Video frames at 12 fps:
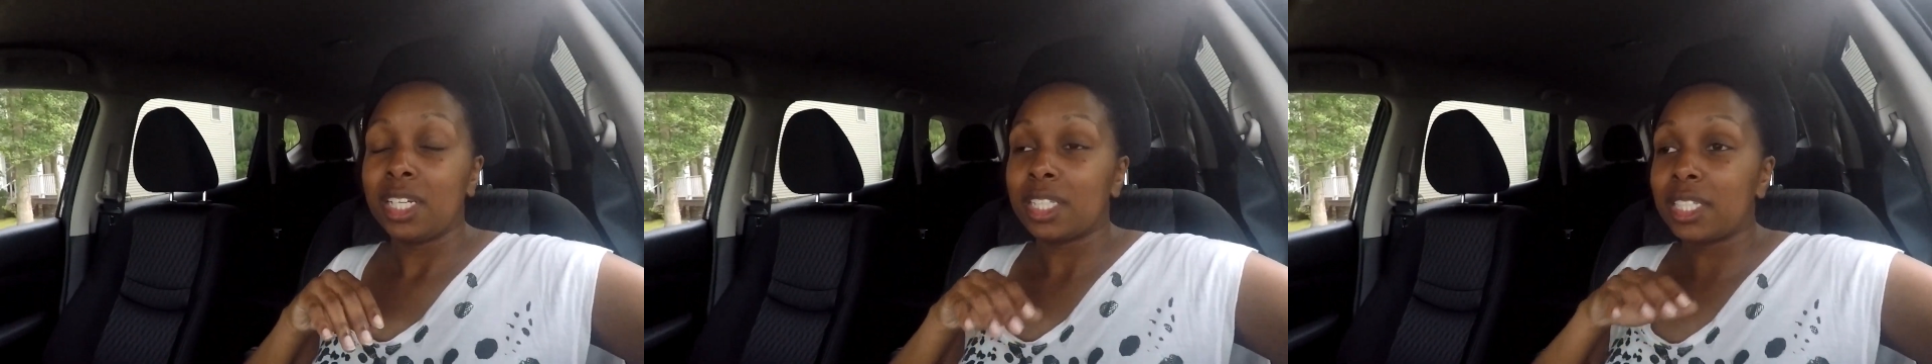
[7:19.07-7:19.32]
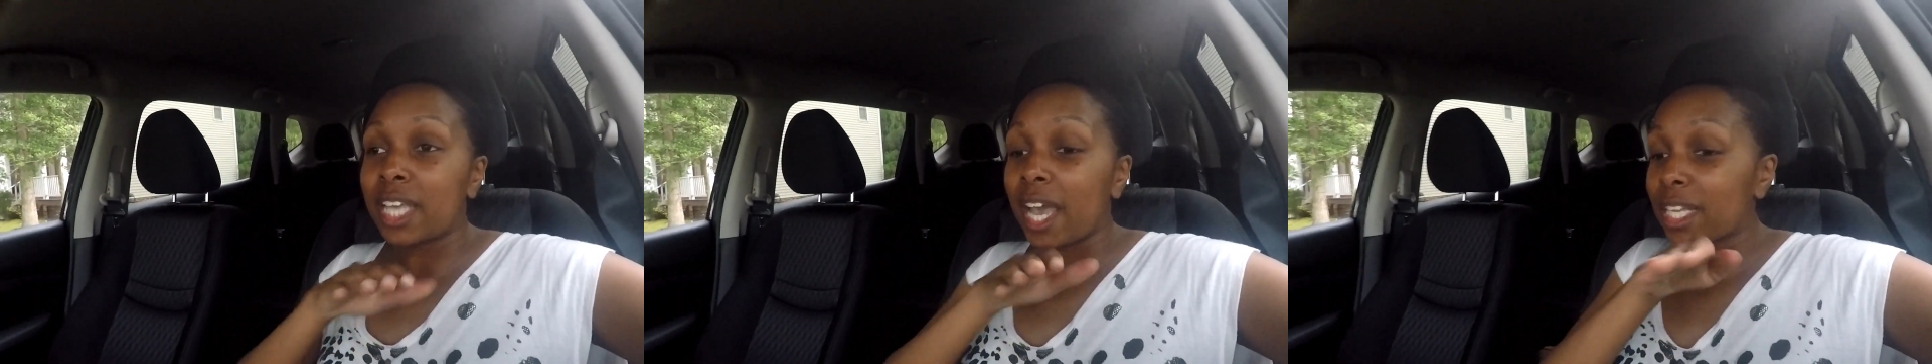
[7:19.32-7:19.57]

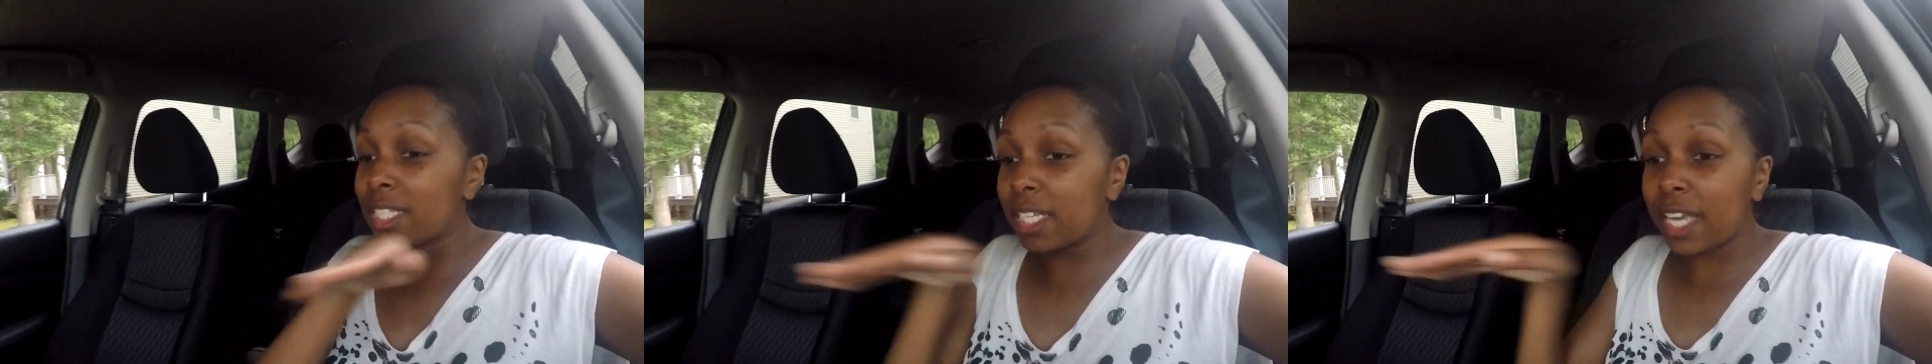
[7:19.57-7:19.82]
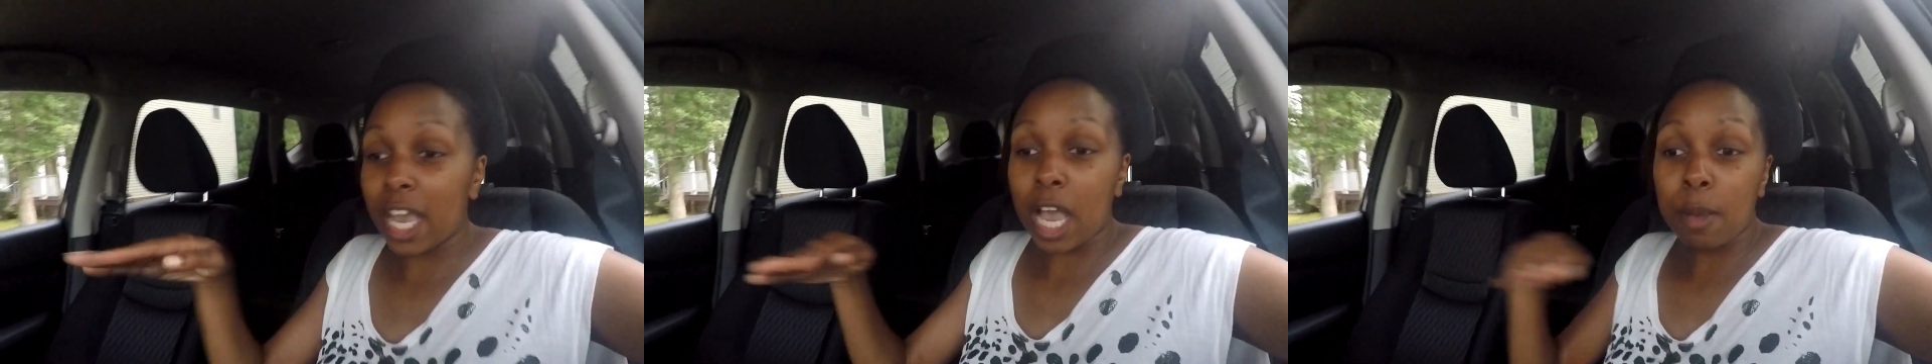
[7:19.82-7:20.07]
The taxi
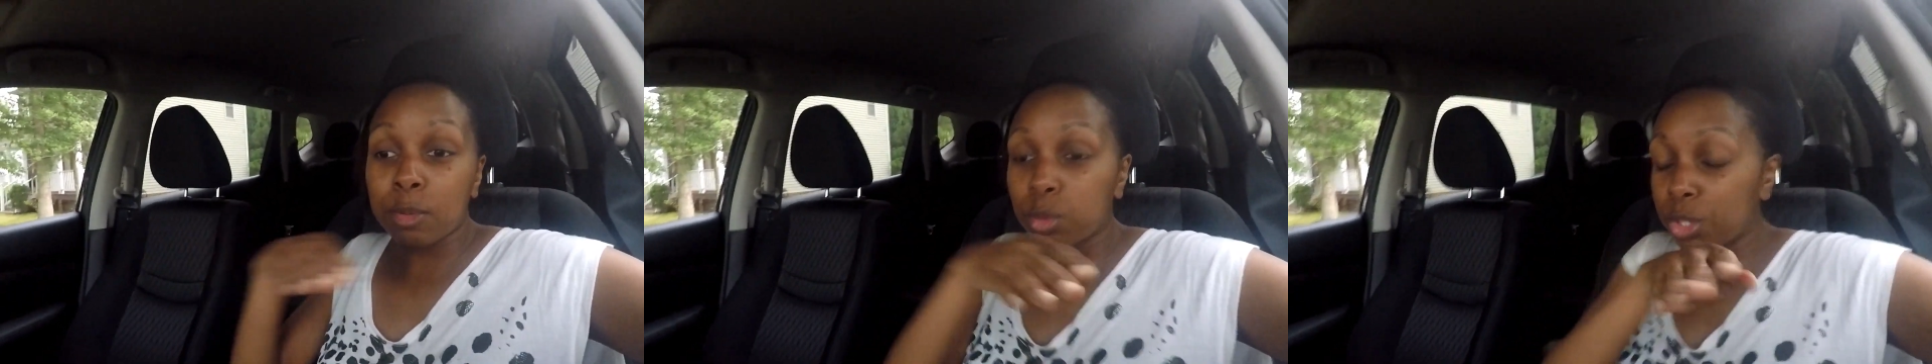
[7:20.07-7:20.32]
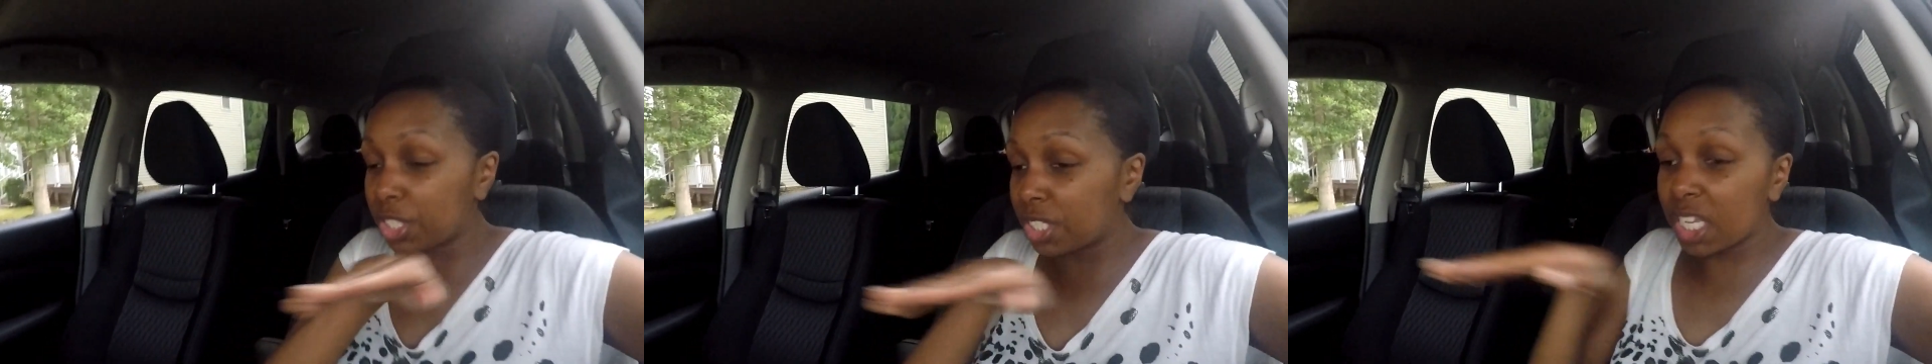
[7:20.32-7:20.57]
cabs
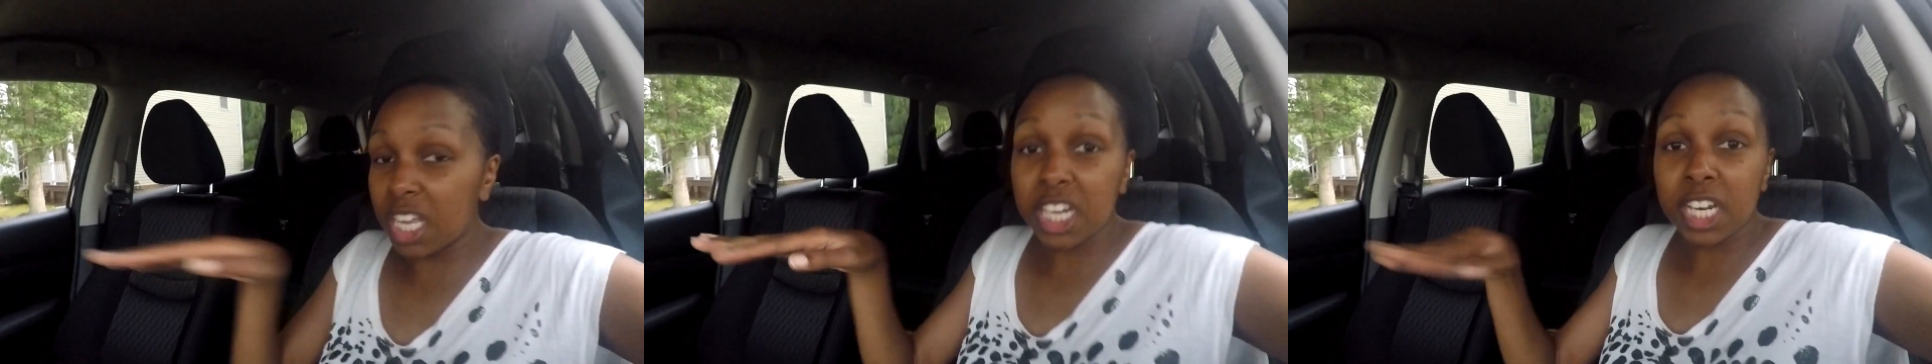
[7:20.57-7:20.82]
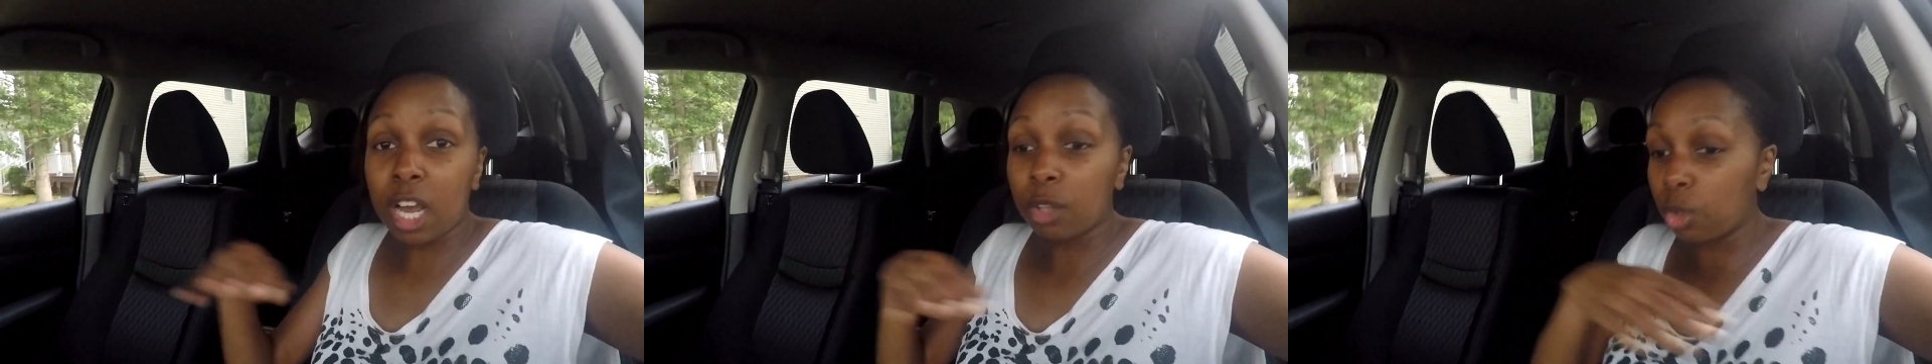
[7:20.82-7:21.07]
were just in
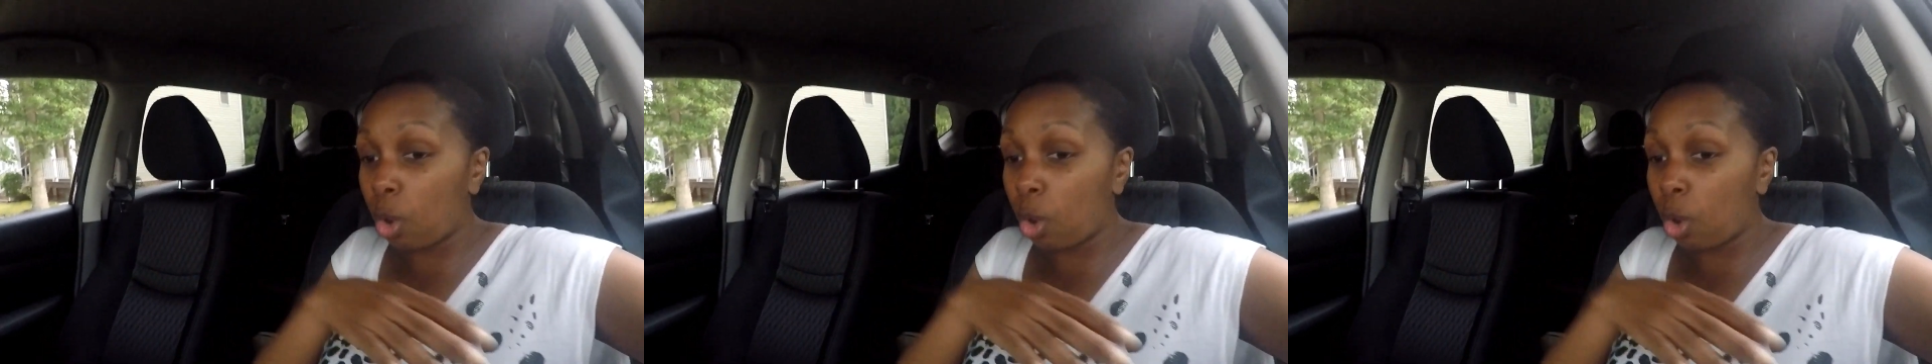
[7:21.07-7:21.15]
and out